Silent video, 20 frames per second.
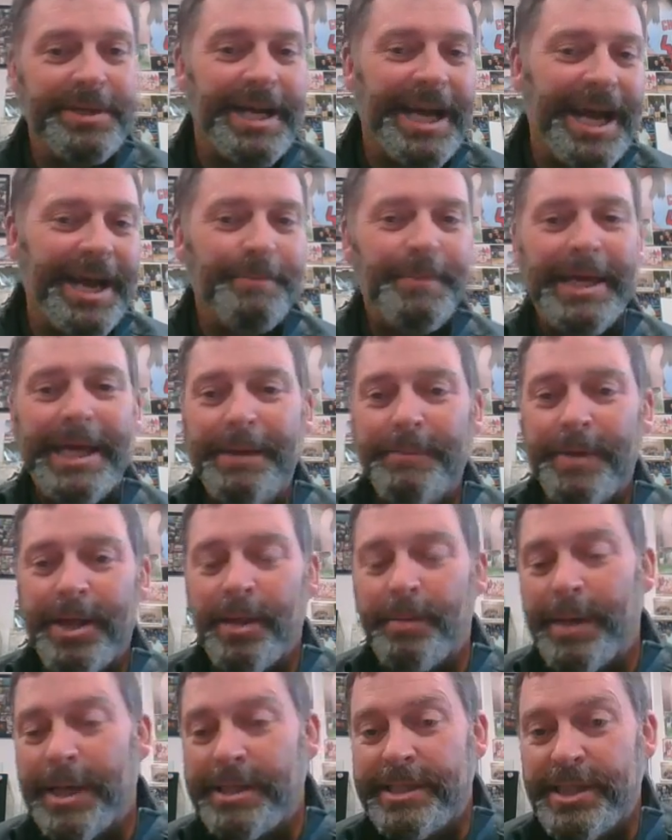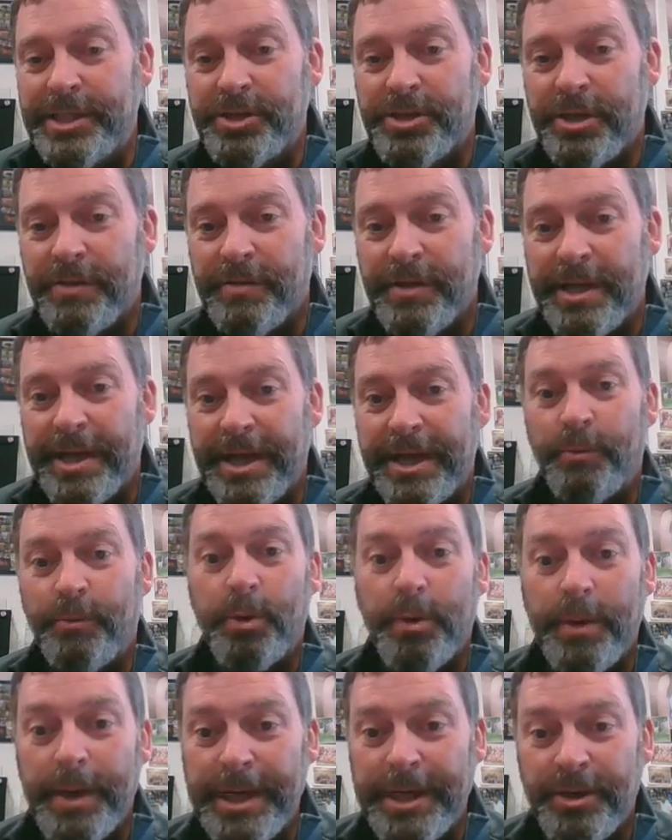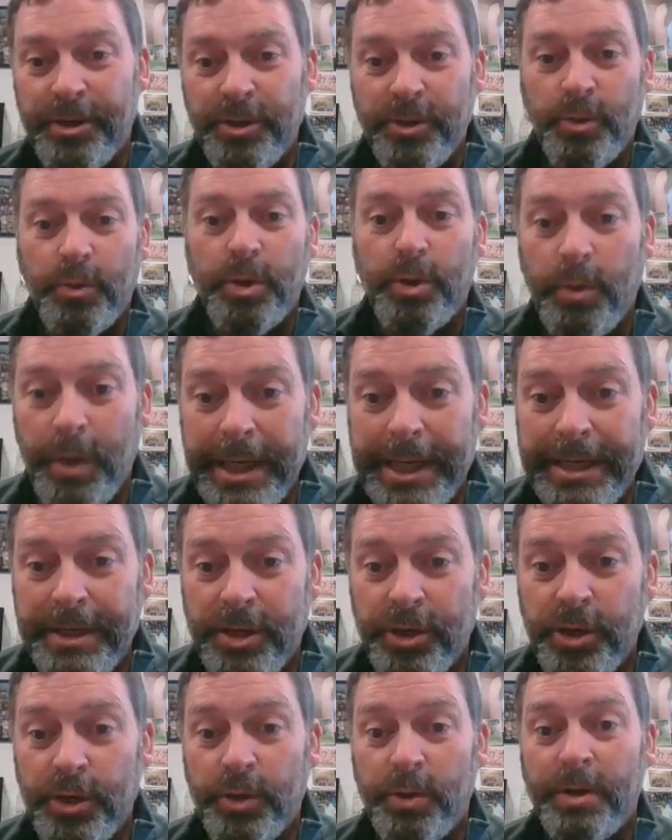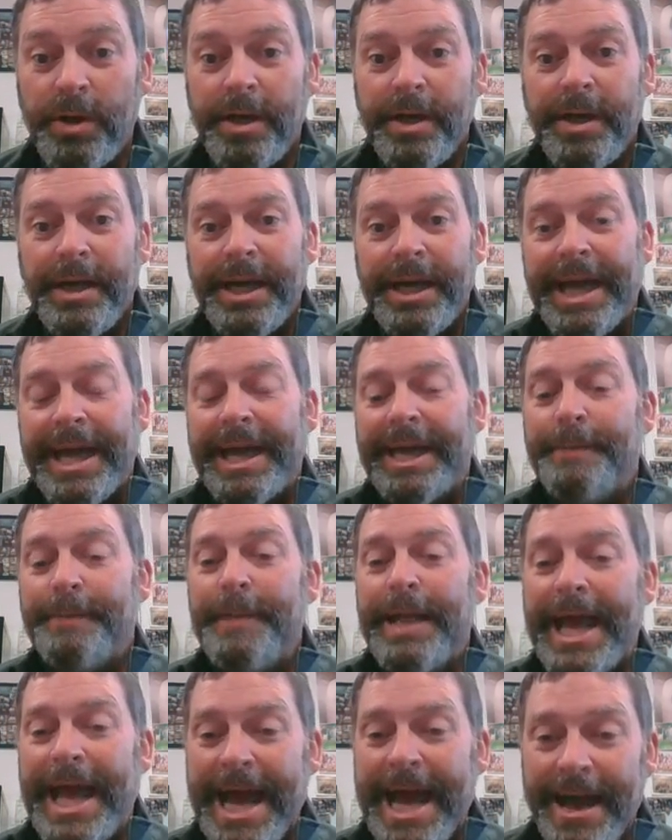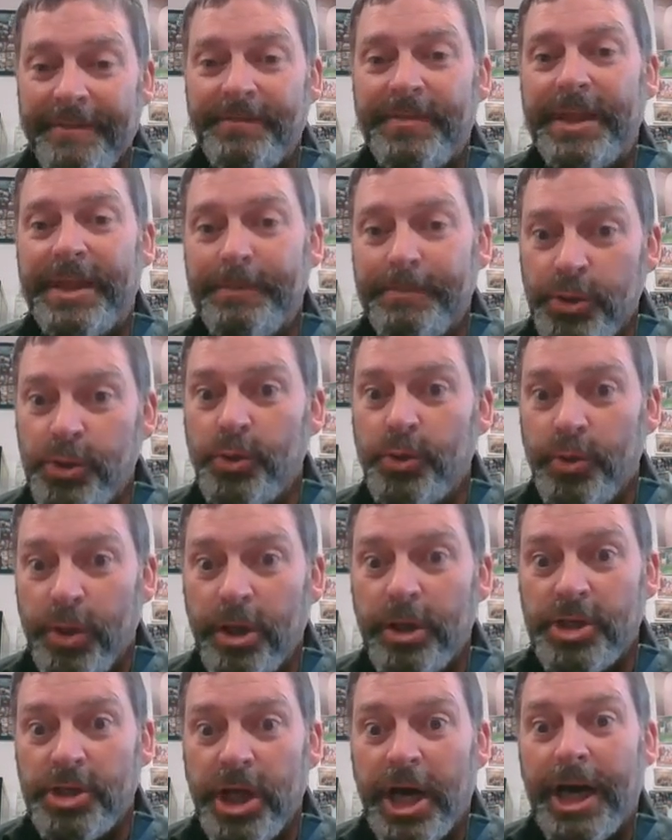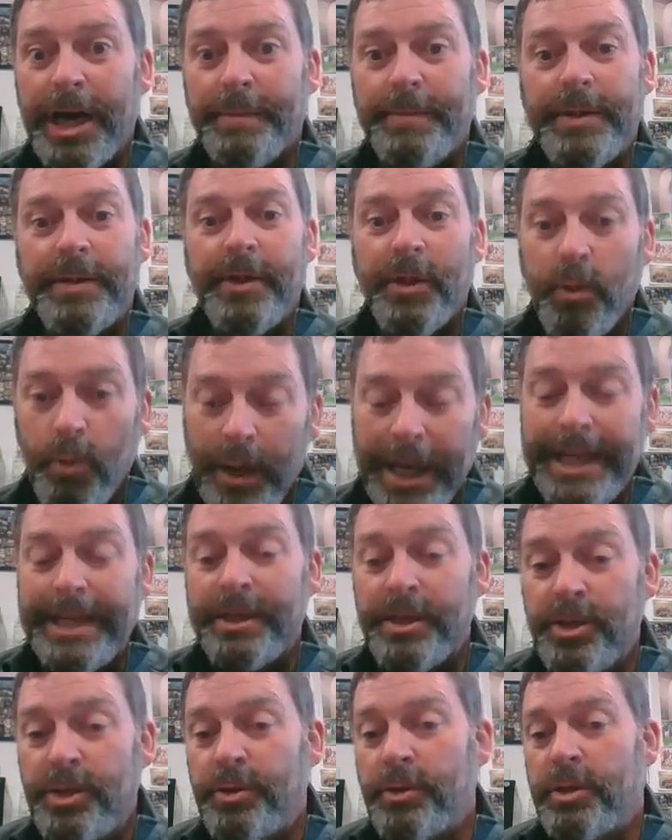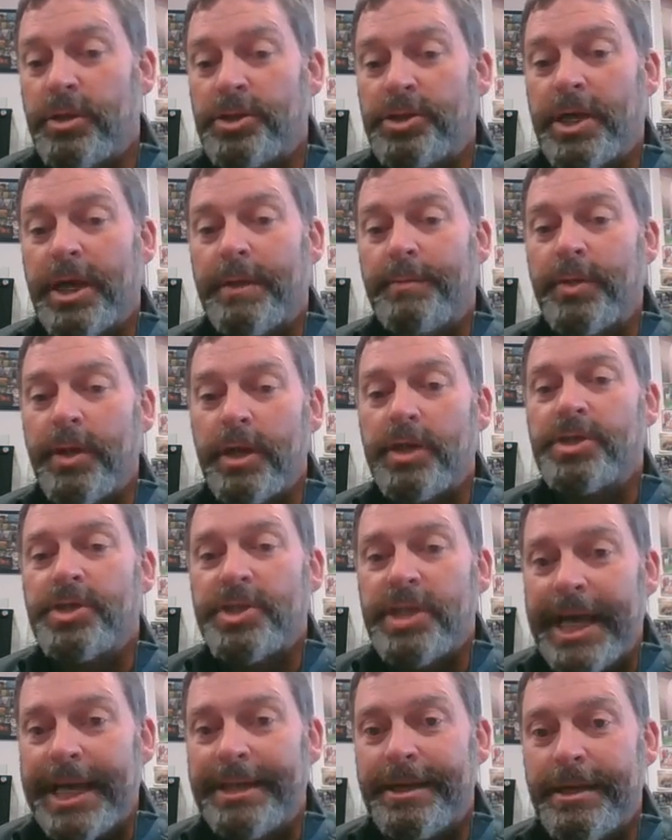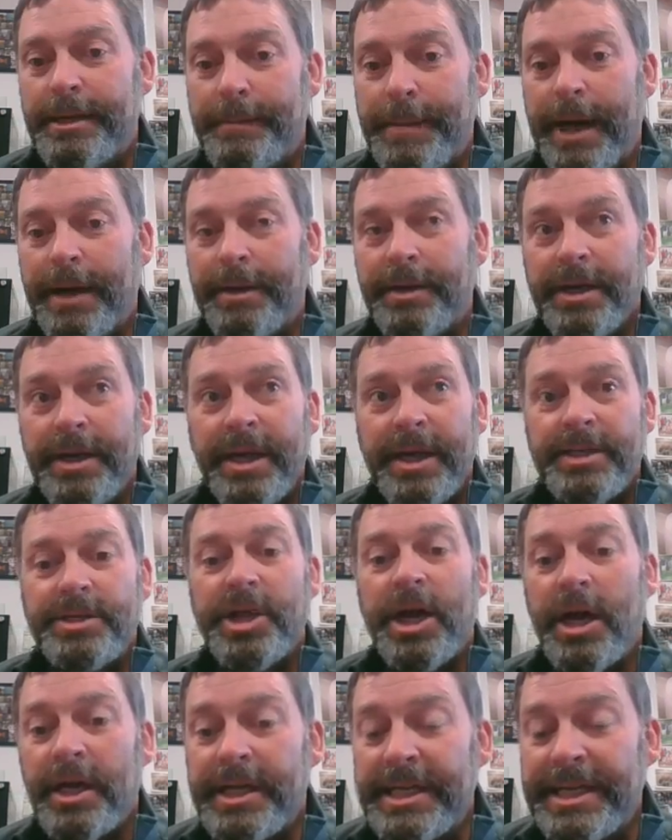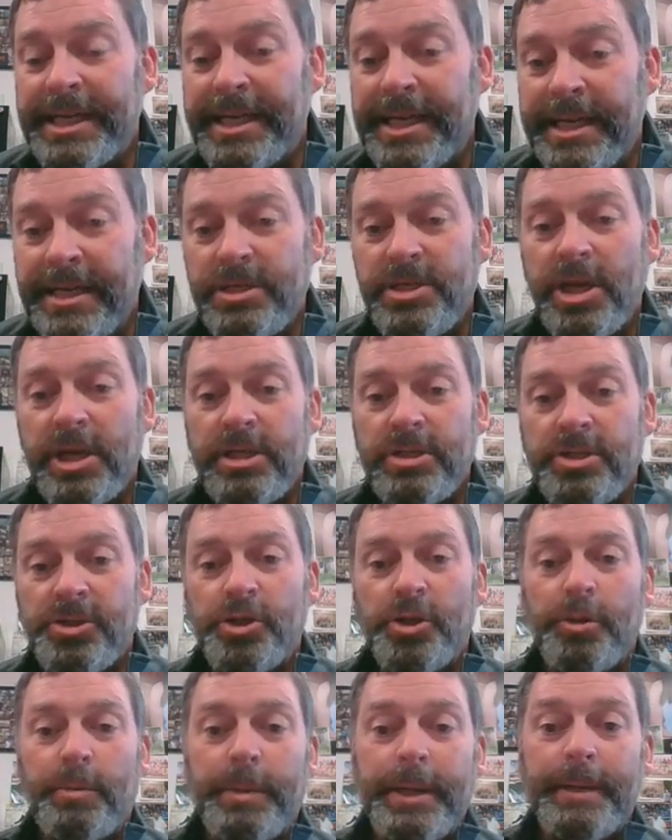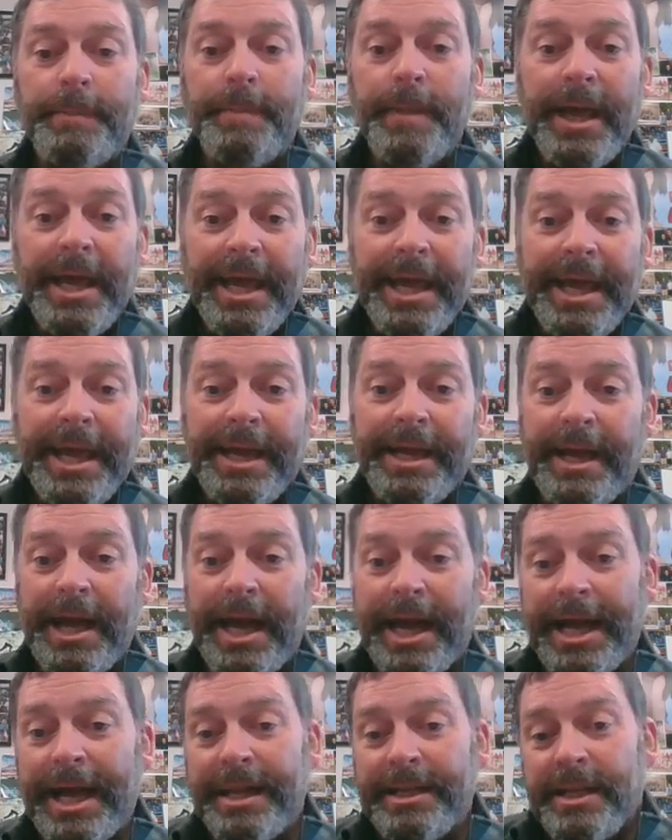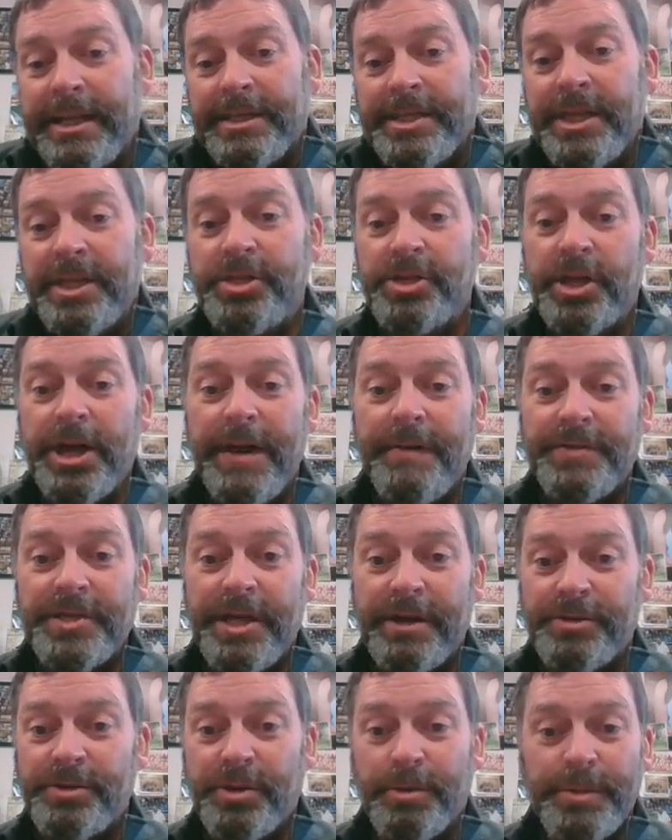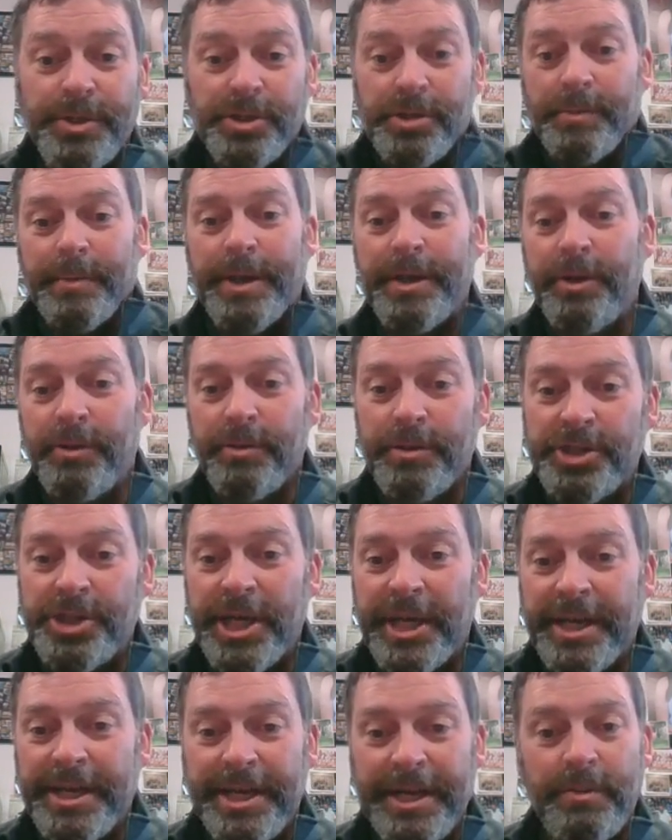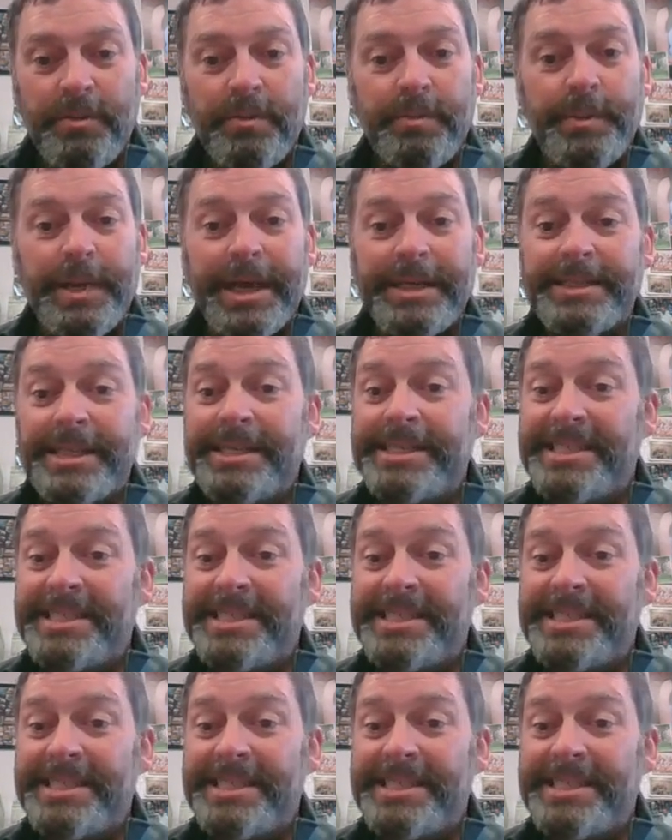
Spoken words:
I'd be emailing my teacher every day. What do I need to do? What do I need to do? And have them do their job. And they're waiting to do their job. They're excited about talking to kids on Zoom. And I got a teacher in office hours ago, Mr. LaMunyan was checking in with me. I said,